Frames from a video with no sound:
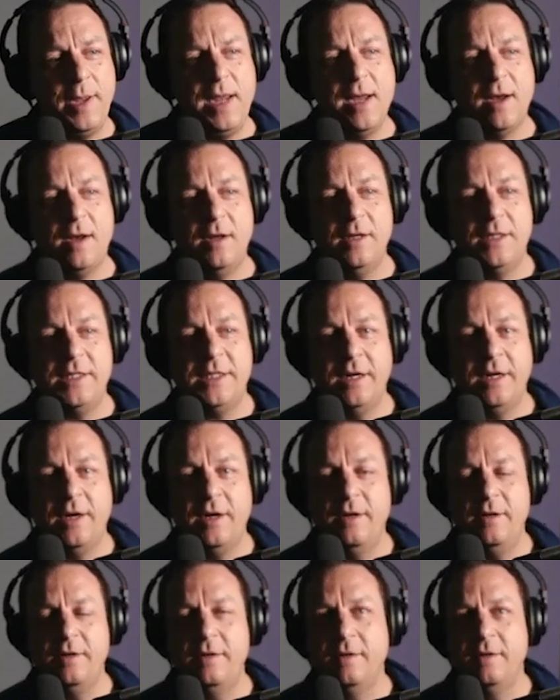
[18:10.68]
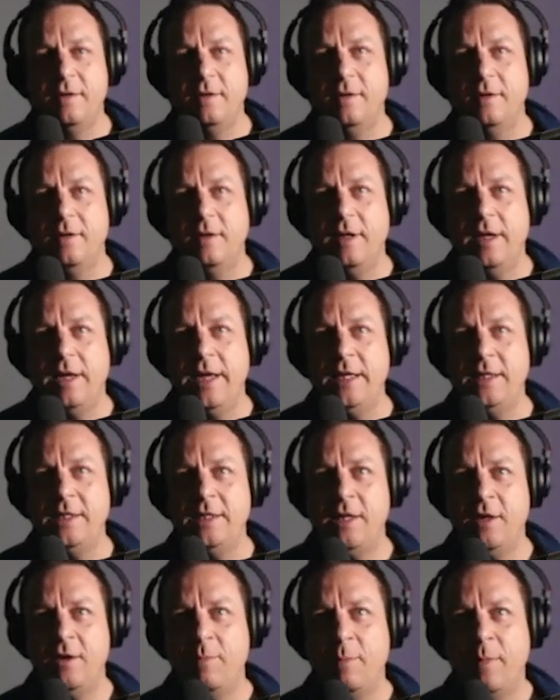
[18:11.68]
answer is
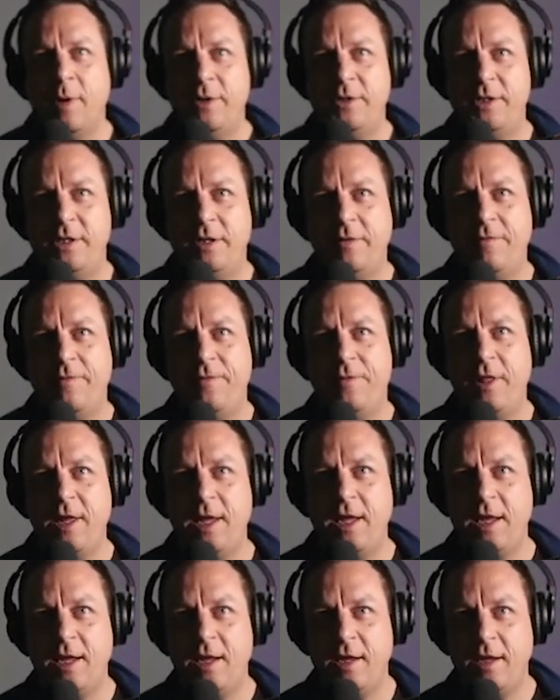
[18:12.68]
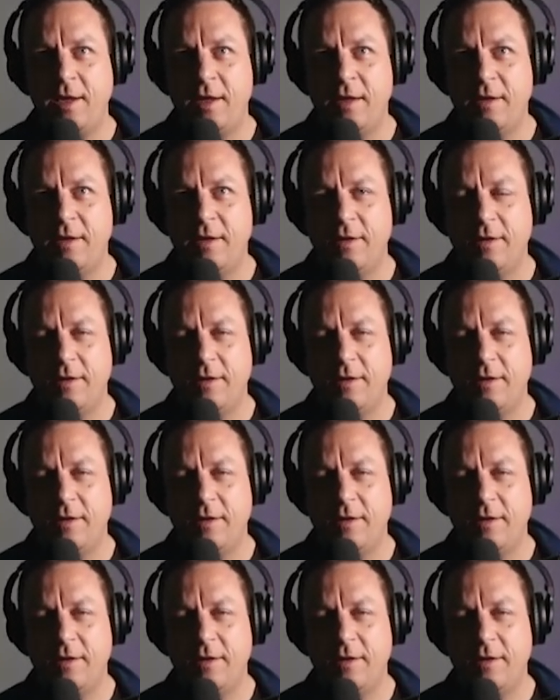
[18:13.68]
that most of the